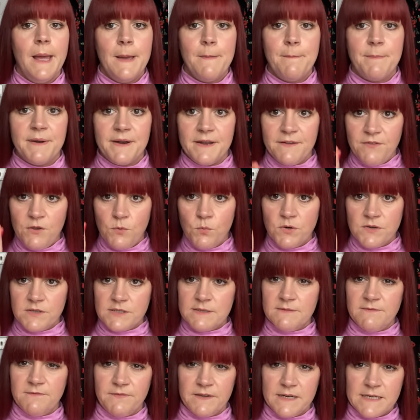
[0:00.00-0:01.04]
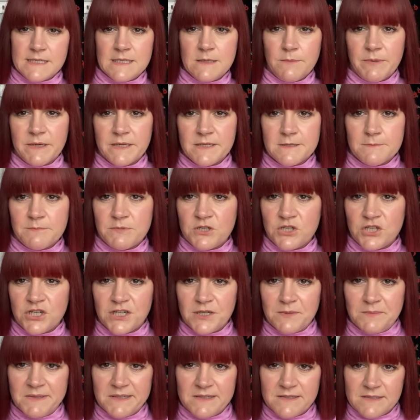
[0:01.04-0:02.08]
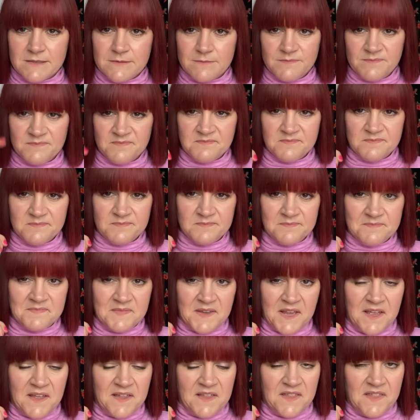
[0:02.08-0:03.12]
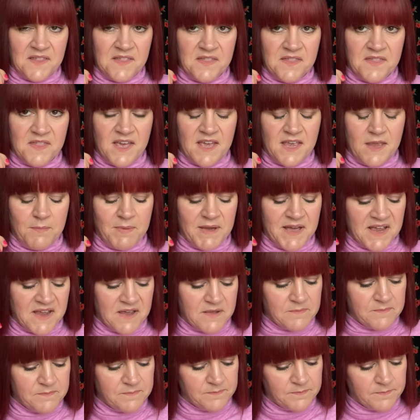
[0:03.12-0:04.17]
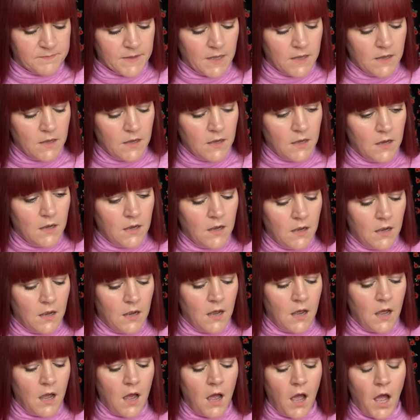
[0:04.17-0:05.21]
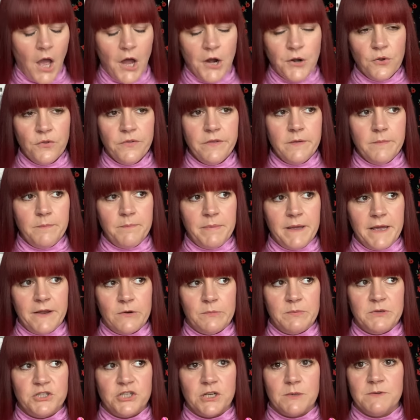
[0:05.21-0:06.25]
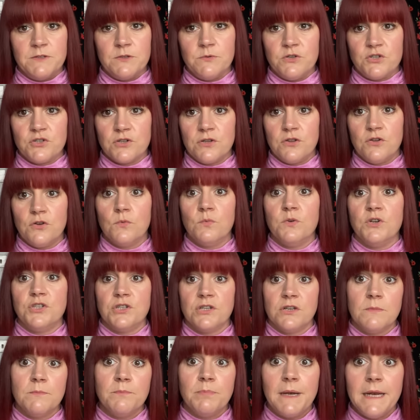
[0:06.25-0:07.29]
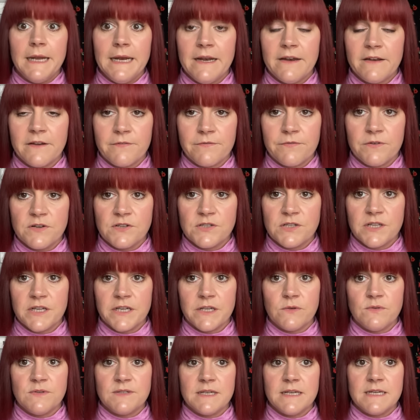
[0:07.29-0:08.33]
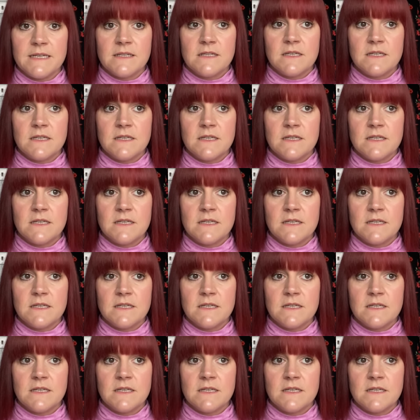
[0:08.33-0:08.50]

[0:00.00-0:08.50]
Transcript: But if you want some fancy pants pyjamas, there you bag. Another pair of pyjamas, which I thought, which are completely different to those, is